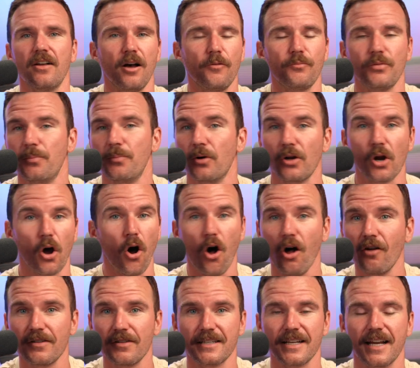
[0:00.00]
I'll help you put
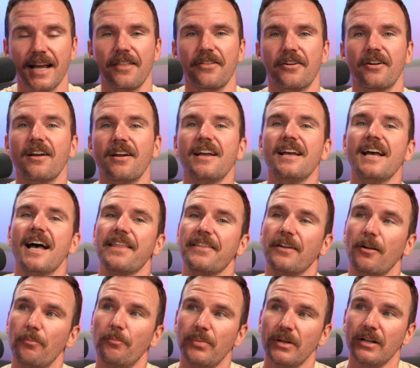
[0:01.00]
all of it together, and then
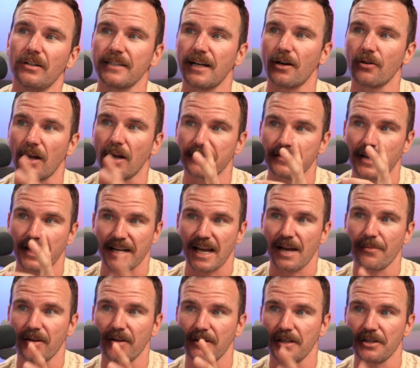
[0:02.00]
I'll build out a
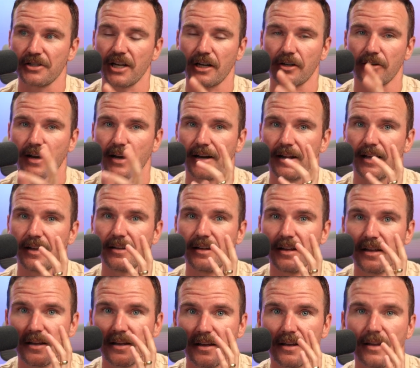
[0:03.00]
dynamically generated
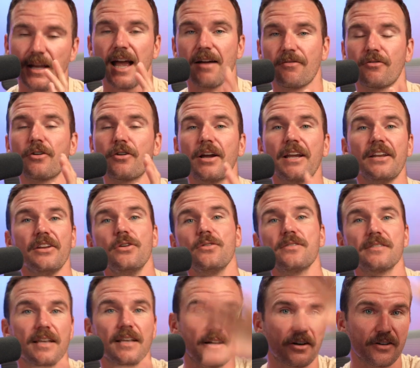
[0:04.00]
evergreen
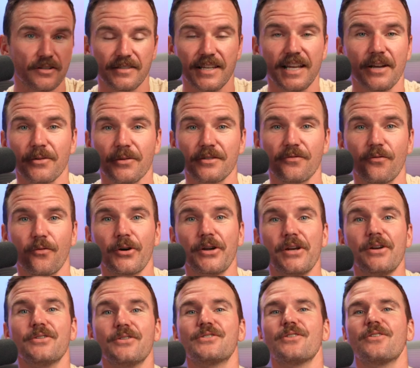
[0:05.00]
newsletter sequence for
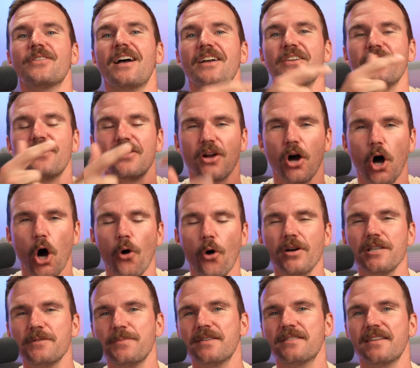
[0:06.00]
you so that you can
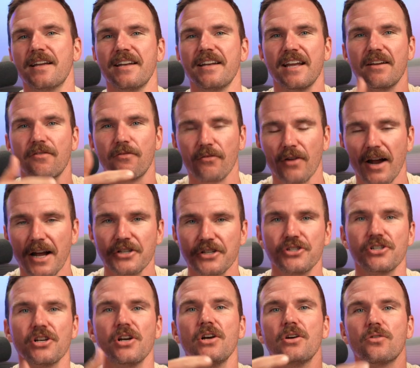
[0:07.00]
always be sending
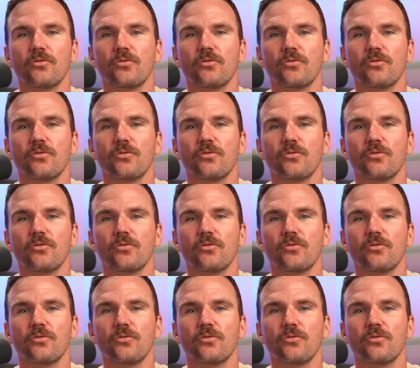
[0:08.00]
fresh,